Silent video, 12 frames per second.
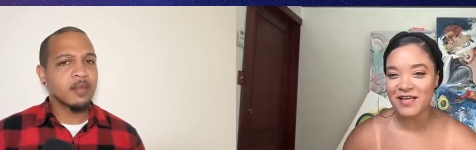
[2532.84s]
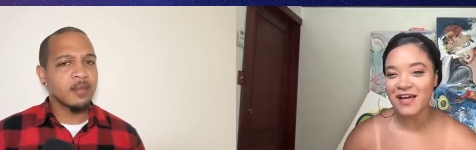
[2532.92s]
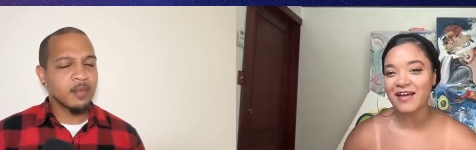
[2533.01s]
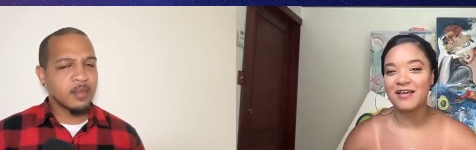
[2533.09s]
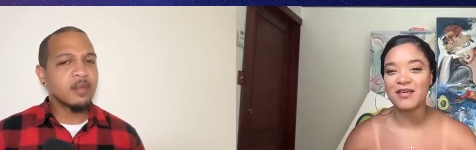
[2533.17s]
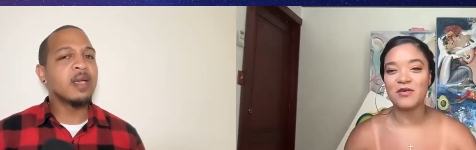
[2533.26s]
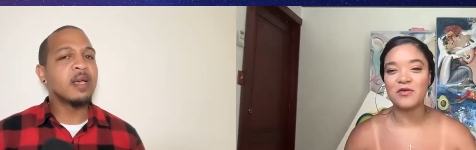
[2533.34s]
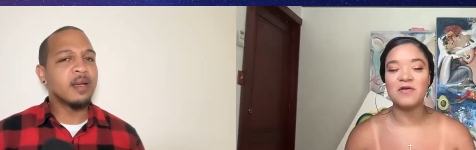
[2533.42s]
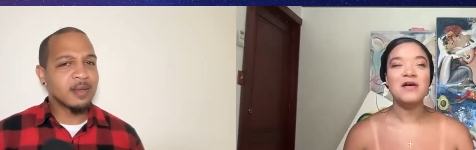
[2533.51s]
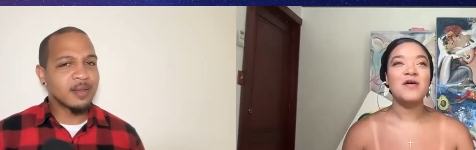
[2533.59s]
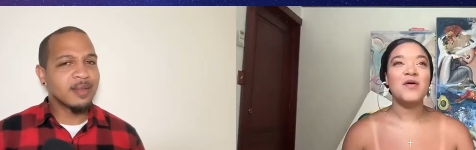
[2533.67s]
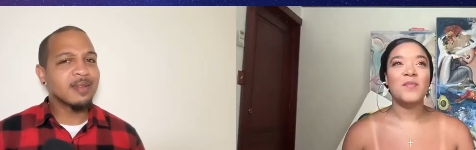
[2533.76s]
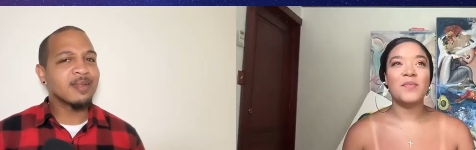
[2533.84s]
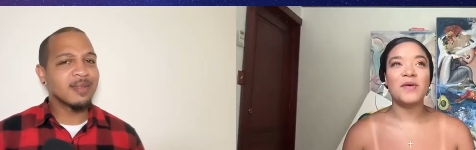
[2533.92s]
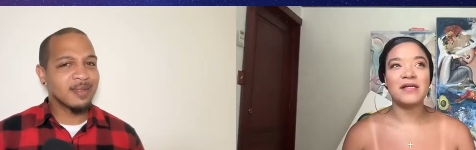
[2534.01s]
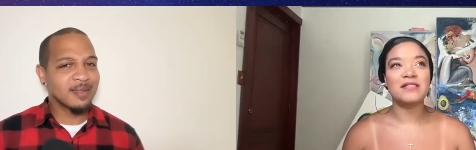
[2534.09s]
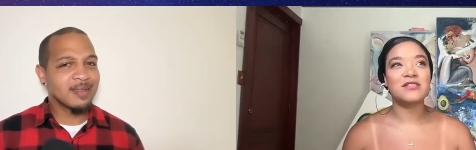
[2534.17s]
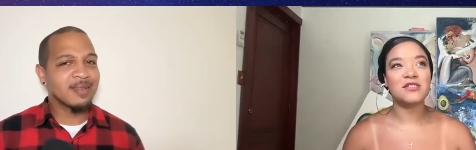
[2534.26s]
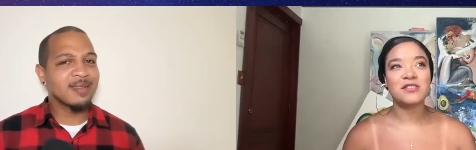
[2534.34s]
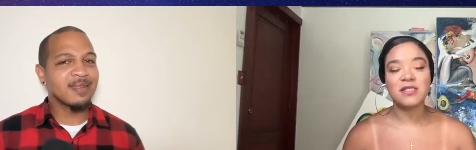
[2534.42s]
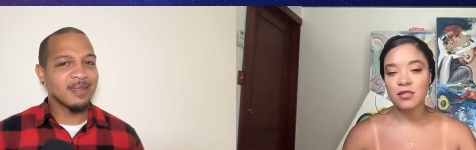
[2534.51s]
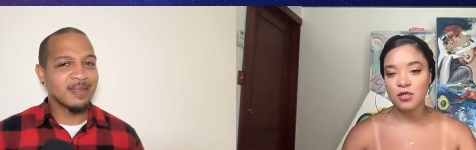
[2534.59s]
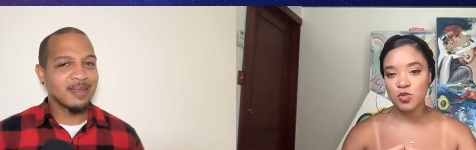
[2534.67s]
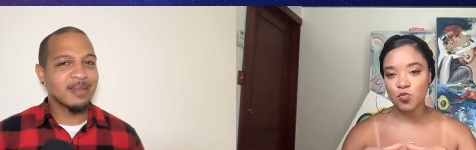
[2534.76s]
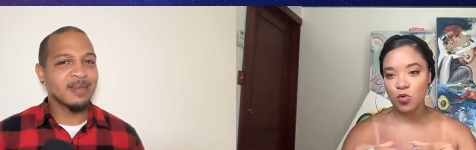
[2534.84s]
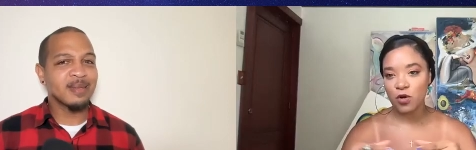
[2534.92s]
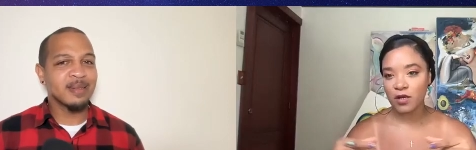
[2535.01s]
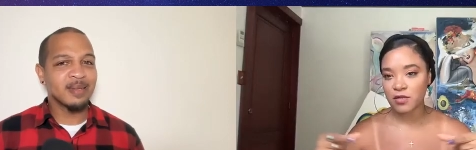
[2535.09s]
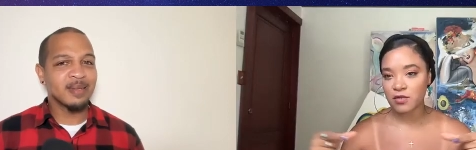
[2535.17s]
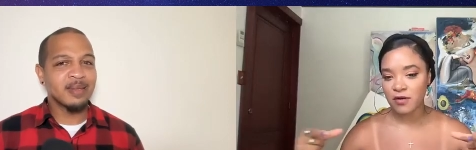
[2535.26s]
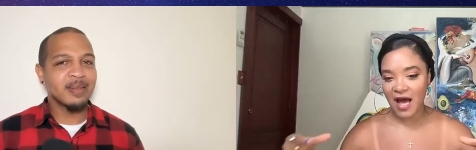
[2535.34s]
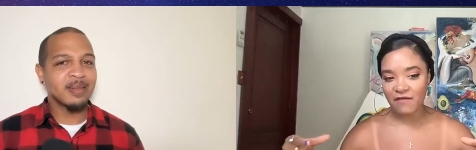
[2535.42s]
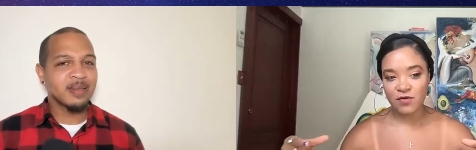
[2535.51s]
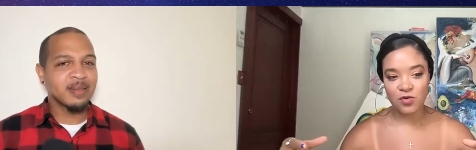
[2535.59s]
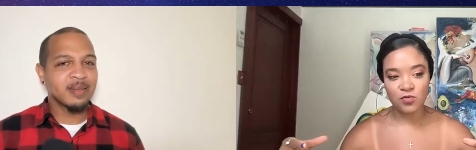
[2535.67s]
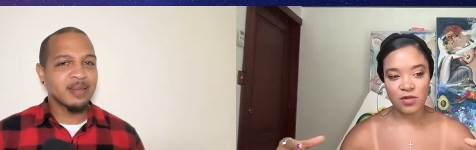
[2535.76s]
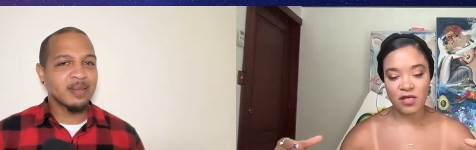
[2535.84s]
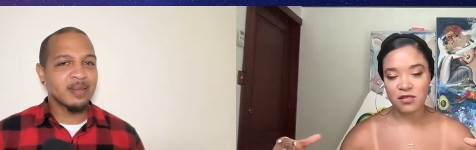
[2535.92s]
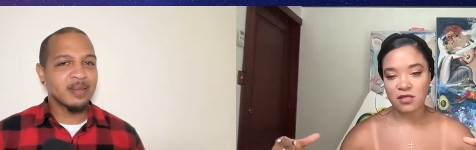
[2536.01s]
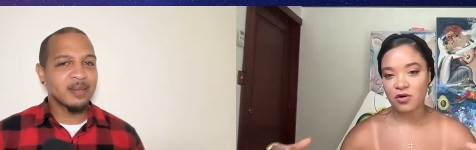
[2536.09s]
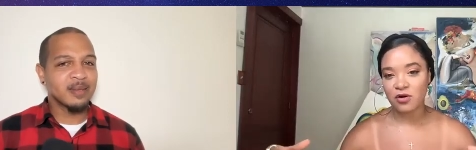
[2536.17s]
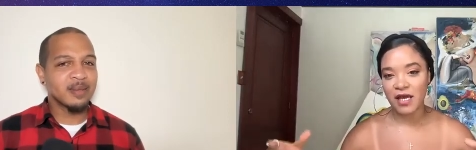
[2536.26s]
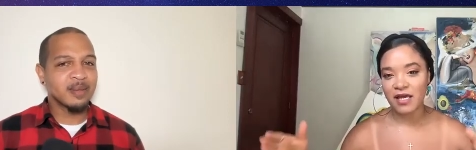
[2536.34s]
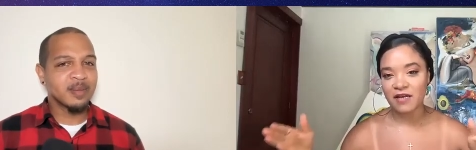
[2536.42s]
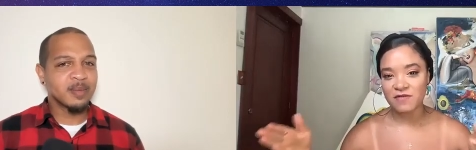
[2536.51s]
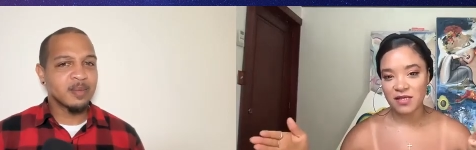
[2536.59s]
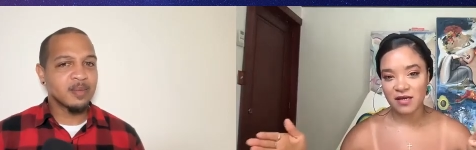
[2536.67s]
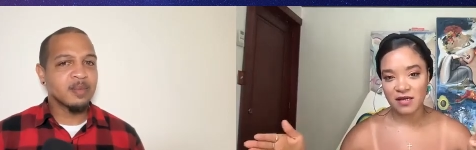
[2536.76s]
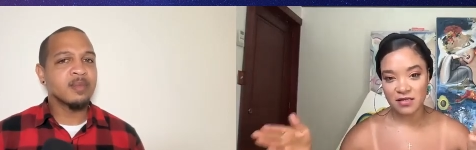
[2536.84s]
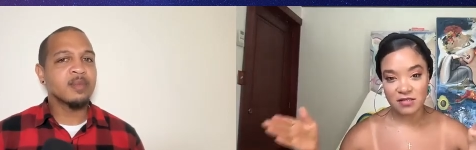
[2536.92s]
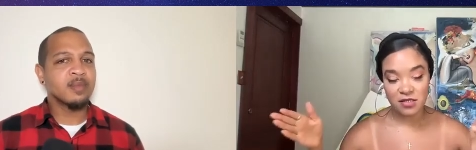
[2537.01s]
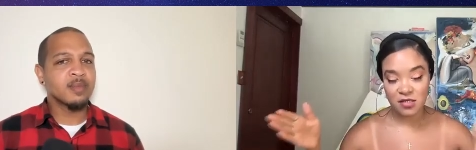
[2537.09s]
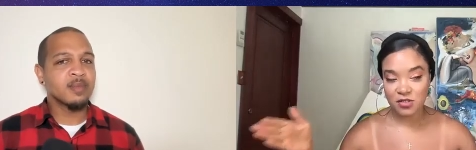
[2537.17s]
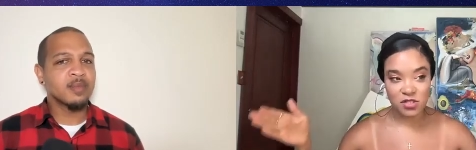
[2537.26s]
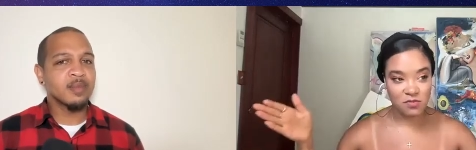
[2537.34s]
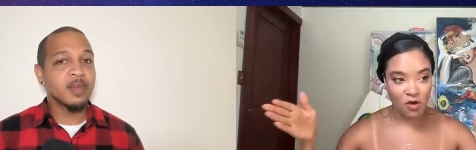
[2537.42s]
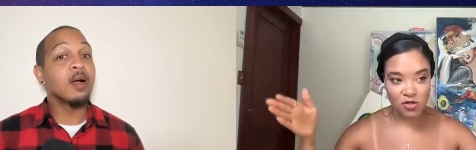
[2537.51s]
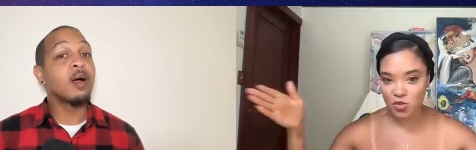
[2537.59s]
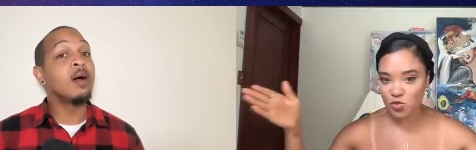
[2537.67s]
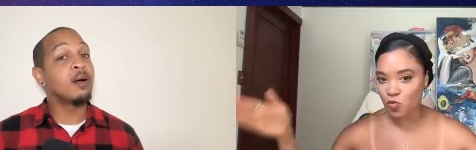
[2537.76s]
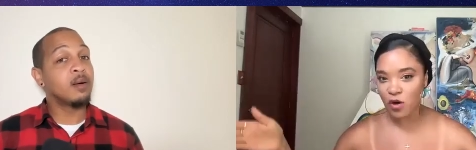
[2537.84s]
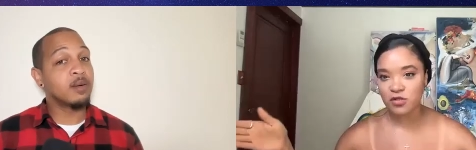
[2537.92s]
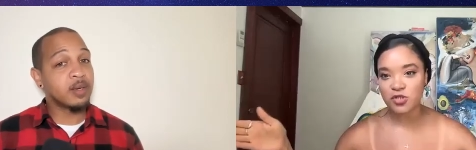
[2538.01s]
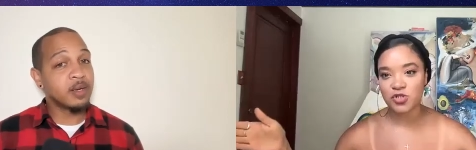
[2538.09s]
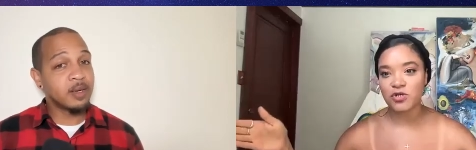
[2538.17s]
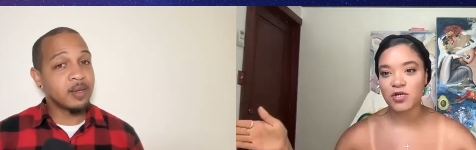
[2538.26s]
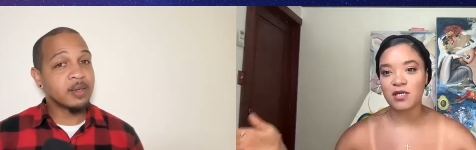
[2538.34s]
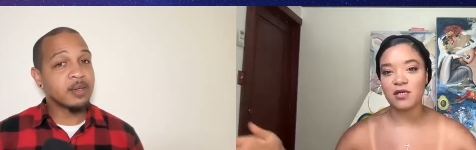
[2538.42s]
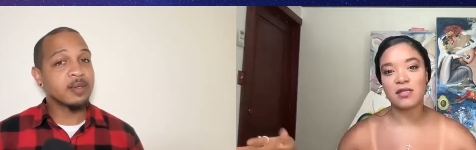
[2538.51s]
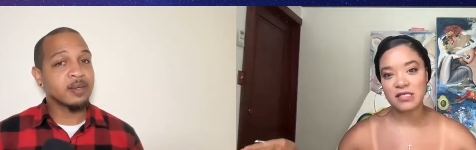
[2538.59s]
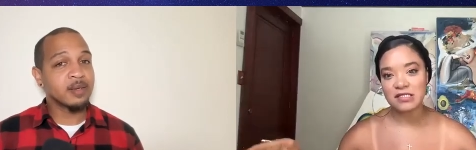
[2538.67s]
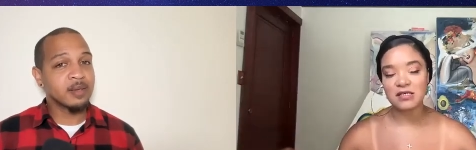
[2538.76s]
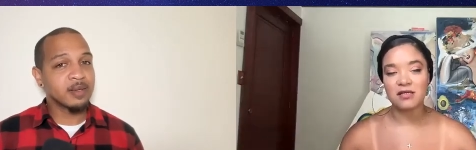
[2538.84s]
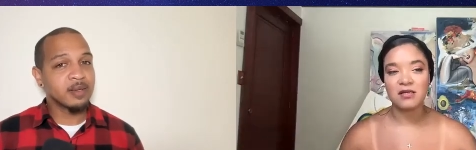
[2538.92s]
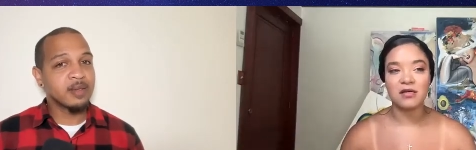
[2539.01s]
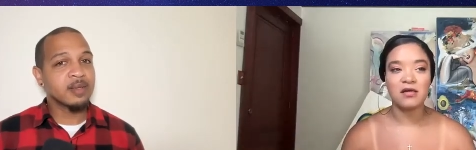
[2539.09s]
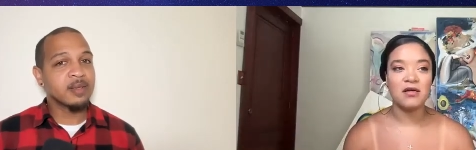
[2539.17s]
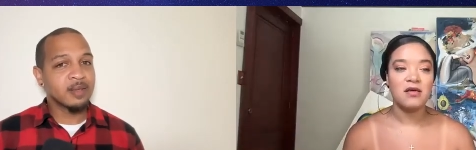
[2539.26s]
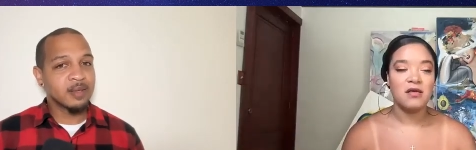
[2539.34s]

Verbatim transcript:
Speaker 1: really kind of yeah. cute, but it's just like there's one little avenue where like the creatives link. It's such a small just oh, okay. street in this city.